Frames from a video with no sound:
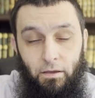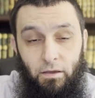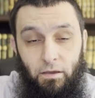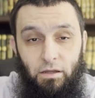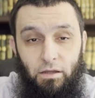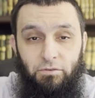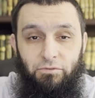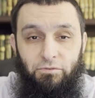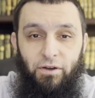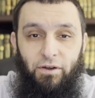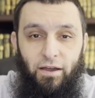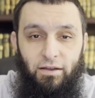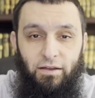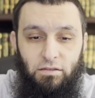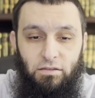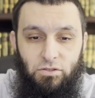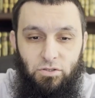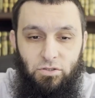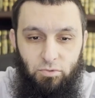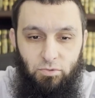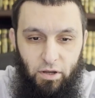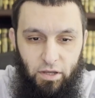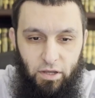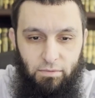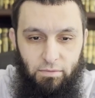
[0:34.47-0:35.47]
In fact, it's
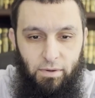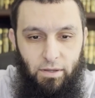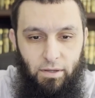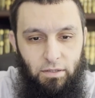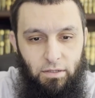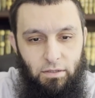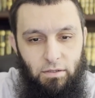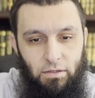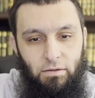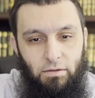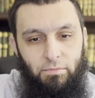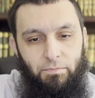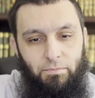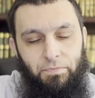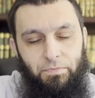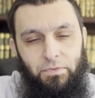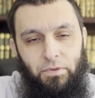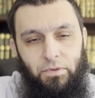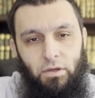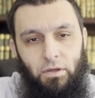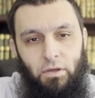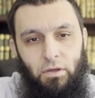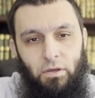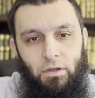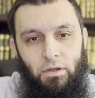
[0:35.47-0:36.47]
recommended
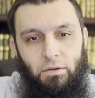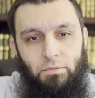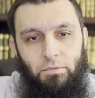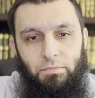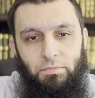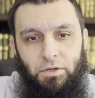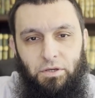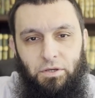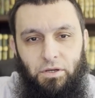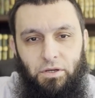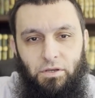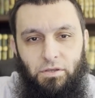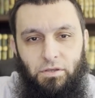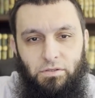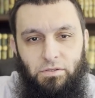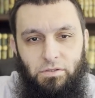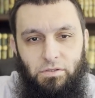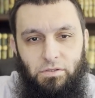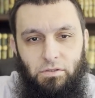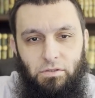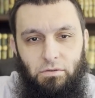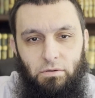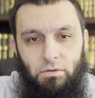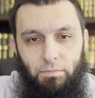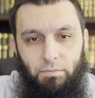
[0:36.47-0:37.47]

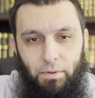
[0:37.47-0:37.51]
because